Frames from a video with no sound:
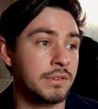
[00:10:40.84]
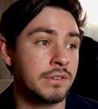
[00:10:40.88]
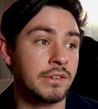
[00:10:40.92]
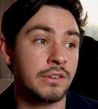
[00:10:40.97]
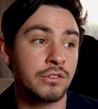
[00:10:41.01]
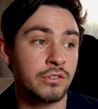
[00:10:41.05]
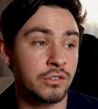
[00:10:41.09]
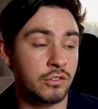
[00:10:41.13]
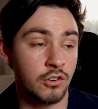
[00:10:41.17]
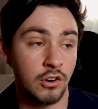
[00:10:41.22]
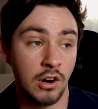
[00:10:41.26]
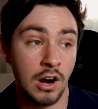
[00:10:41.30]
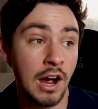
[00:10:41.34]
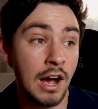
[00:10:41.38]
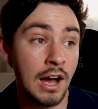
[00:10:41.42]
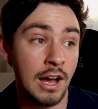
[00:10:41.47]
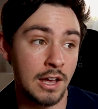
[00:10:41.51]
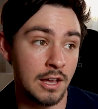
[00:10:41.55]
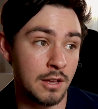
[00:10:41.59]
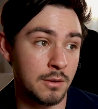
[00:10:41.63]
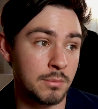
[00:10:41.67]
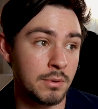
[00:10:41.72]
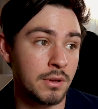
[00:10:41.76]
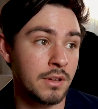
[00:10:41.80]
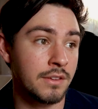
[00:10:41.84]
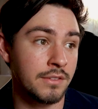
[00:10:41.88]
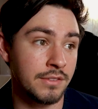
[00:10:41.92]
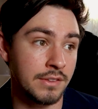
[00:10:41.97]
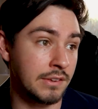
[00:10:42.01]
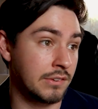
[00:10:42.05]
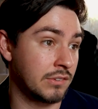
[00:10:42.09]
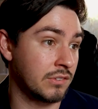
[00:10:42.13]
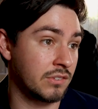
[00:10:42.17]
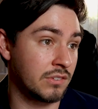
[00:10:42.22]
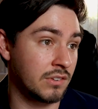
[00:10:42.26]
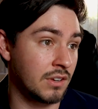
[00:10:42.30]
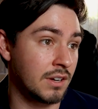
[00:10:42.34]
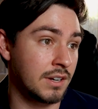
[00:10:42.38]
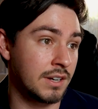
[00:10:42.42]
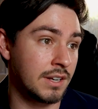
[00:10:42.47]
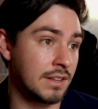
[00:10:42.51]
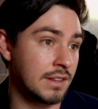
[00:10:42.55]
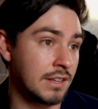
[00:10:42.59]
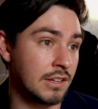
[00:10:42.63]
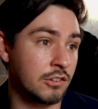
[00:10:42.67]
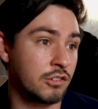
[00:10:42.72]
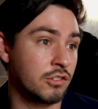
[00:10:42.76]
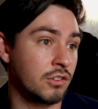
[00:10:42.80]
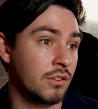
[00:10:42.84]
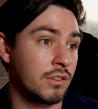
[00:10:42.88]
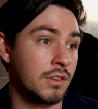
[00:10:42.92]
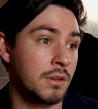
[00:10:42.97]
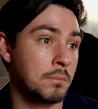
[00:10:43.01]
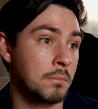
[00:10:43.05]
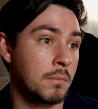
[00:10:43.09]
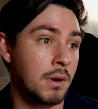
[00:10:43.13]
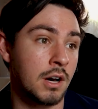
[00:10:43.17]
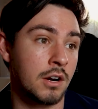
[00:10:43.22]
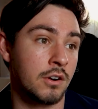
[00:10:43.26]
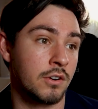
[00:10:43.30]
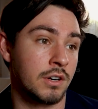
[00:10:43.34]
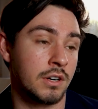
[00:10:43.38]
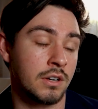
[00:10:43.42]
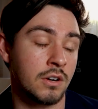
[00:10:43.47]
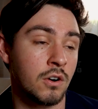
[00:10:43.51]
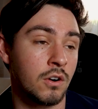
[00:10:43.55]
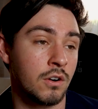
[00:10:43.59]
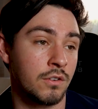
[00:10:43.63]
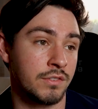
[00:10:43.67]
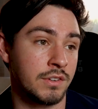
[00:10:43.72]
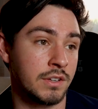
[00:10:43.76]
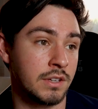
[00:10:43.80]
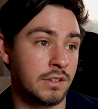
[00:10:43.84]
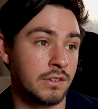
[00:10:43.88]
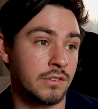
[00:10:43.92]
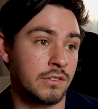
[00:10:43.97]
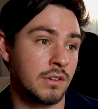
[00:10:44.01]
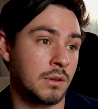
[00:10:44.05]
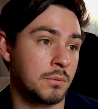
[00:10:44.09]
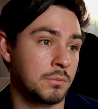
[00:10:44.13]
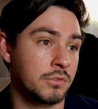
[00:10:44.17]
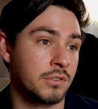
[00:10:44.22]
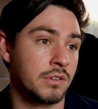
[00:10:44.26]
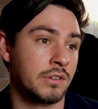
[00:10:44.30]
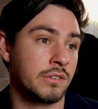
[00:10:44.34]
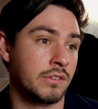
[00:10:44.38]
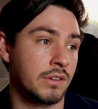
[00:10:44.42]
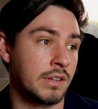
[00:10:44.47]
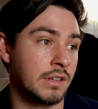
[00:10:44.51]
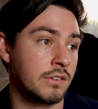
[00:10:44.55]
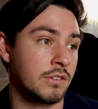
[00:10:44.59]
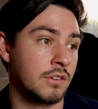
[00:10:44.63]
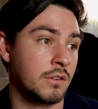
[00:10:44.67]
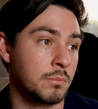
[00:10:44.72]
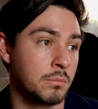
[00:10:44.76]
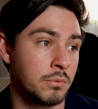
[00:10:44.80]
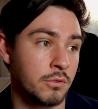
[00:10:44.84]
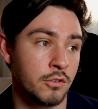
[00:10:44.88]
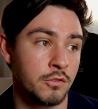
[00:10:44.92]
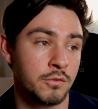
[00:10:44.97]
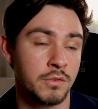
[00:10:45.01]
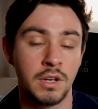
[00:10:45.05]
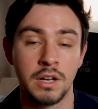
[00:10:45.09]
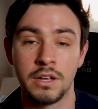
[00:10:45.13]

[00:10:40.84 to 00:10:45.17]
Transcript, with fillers: would describe this study that showed that moderate coffee consumption is linked to improved